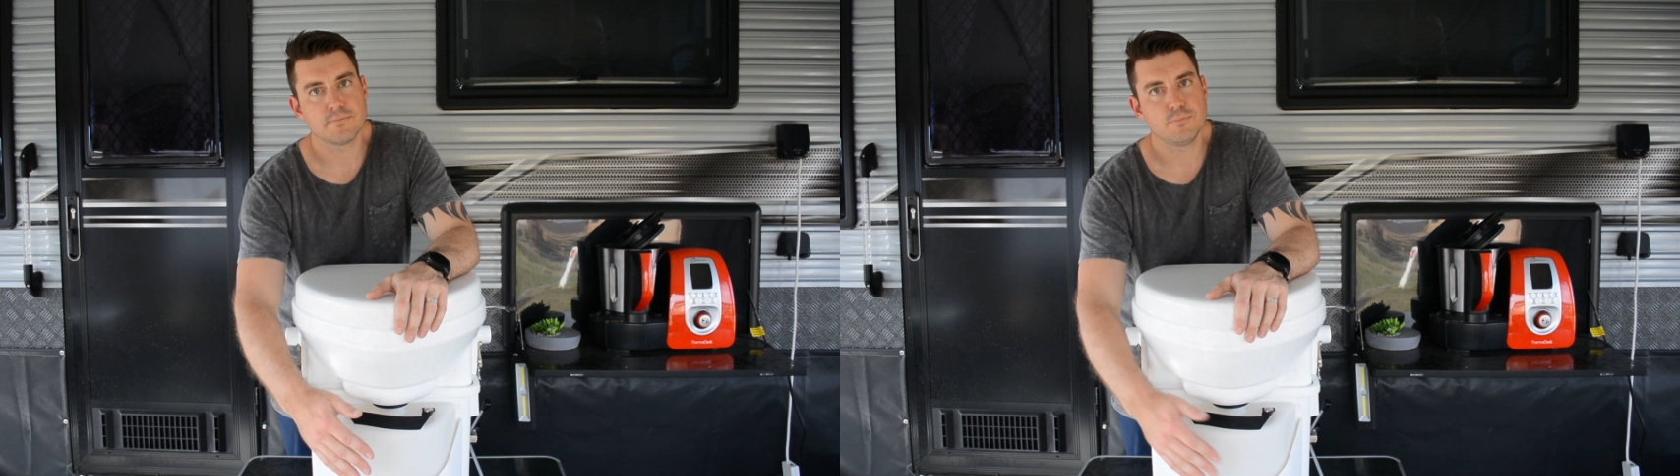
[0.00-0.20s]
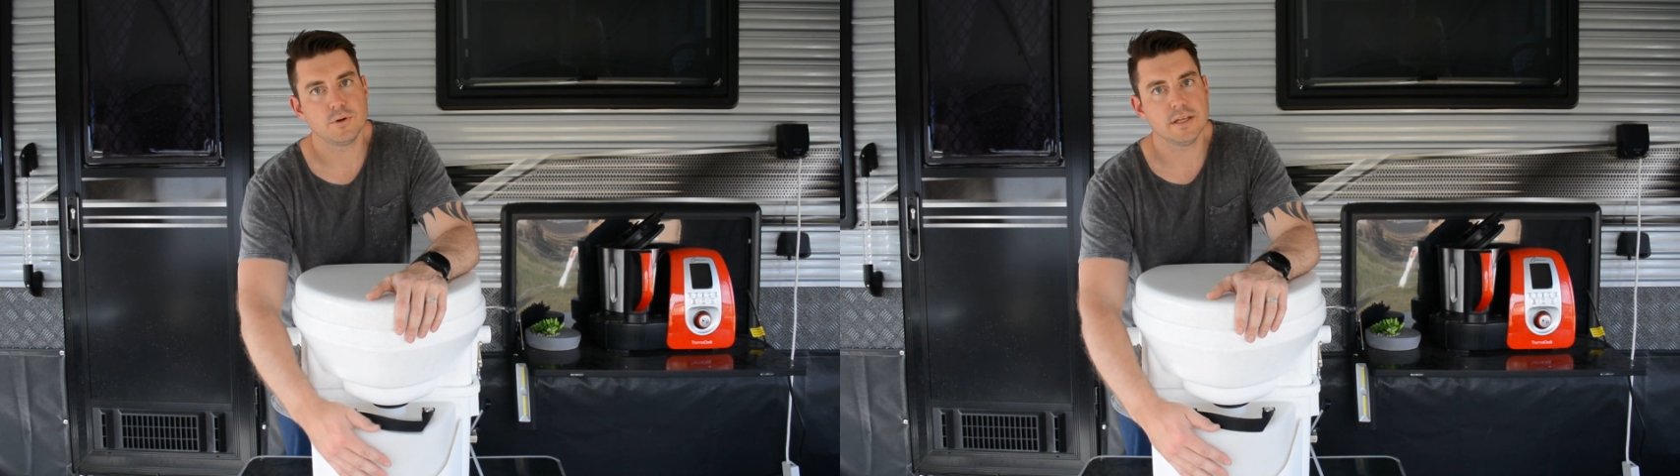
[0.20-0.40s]

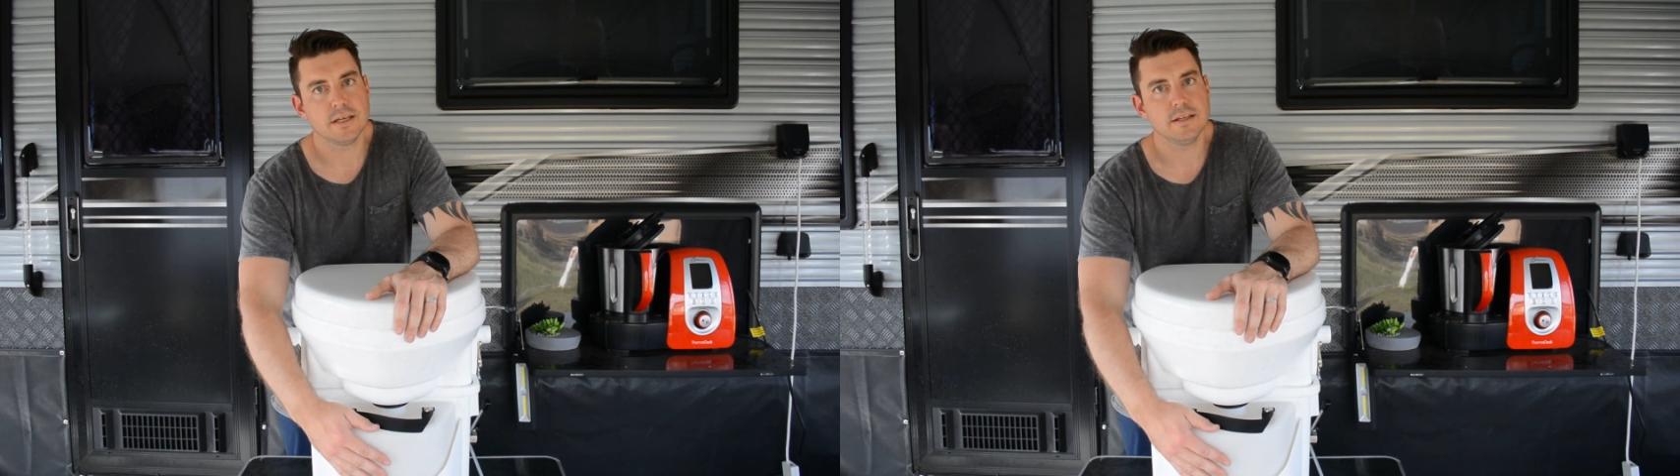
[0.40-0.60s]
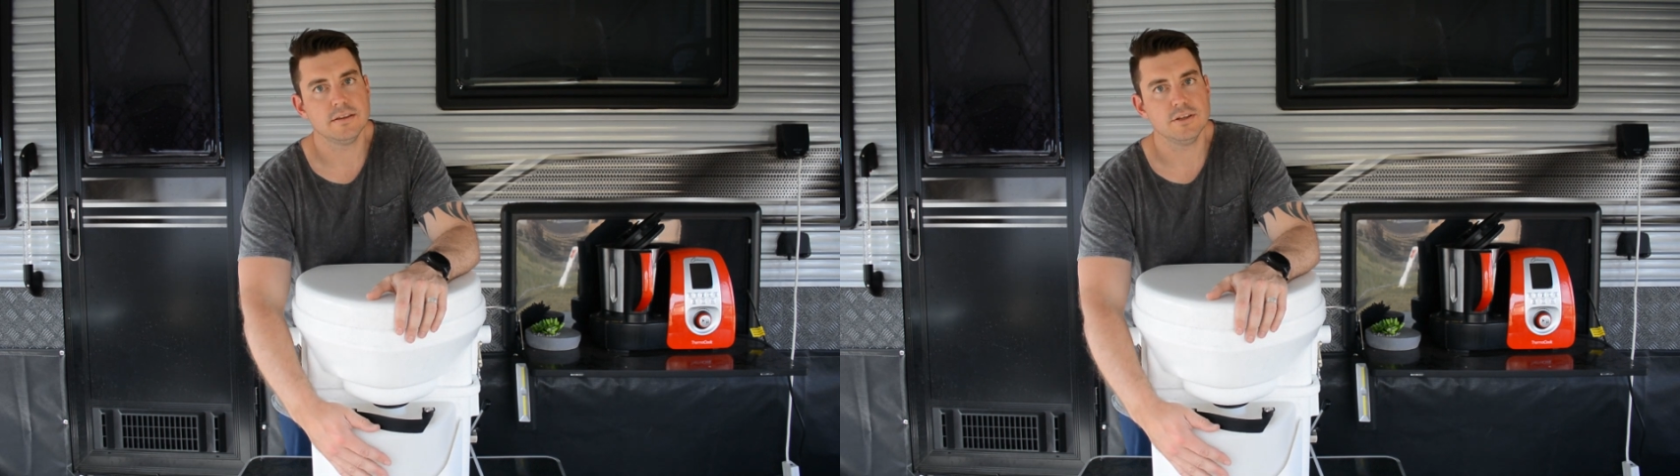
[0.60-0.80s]
putting
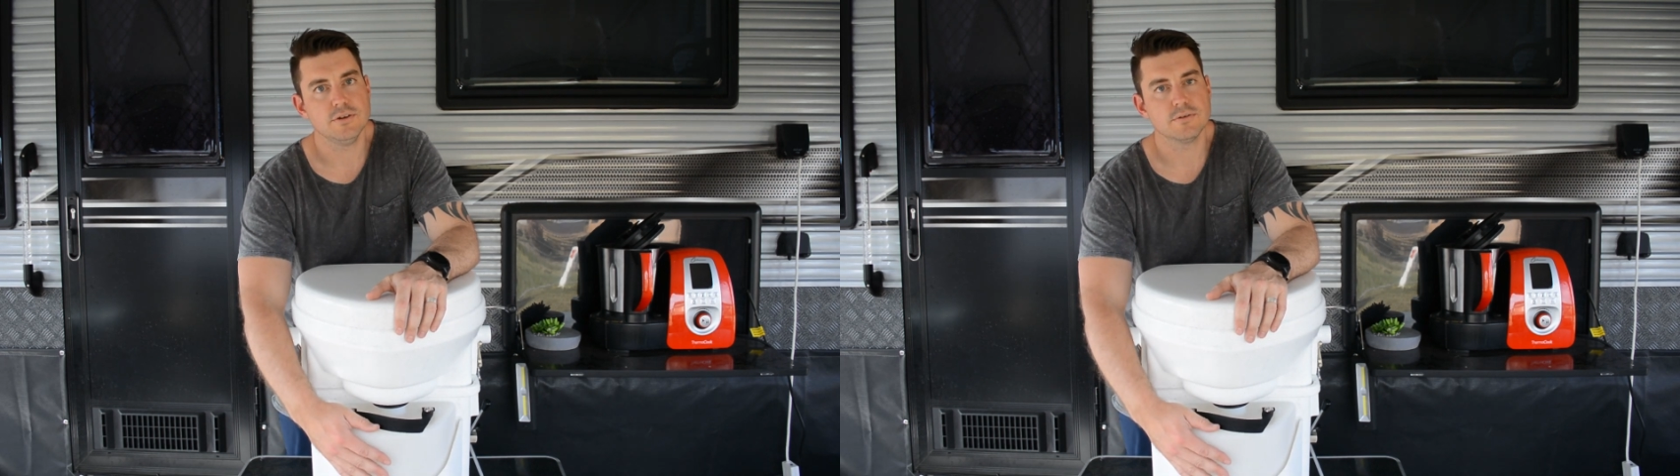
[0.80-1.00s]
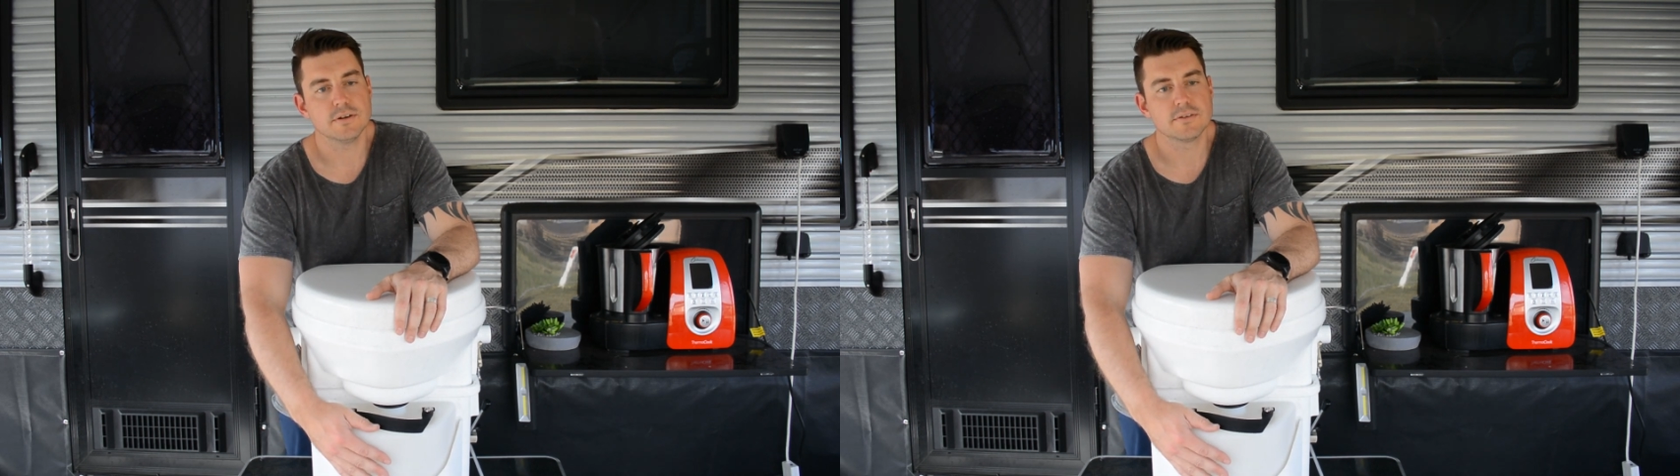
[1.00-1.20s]
in the
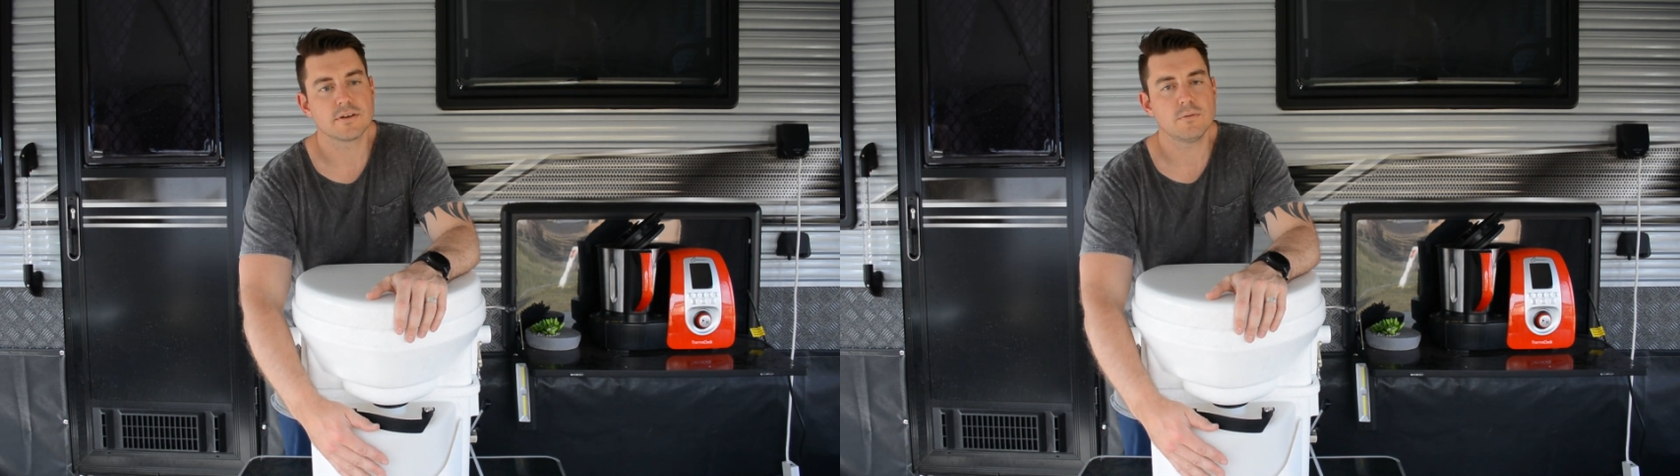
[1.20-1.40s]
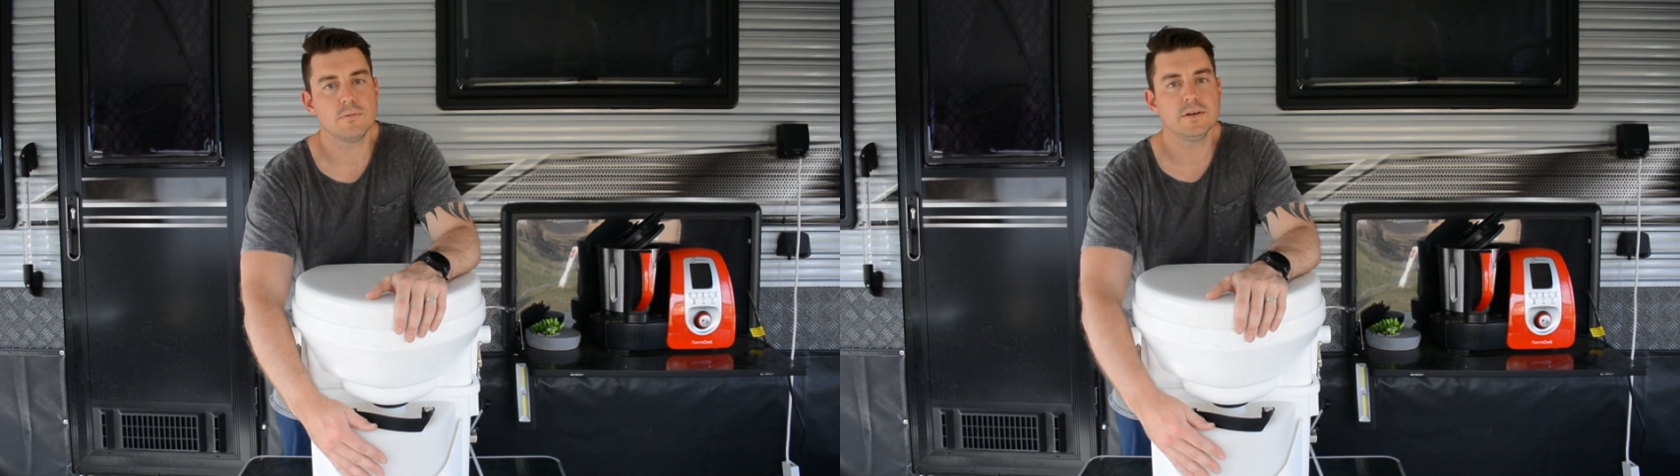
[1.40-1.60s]
urine, so what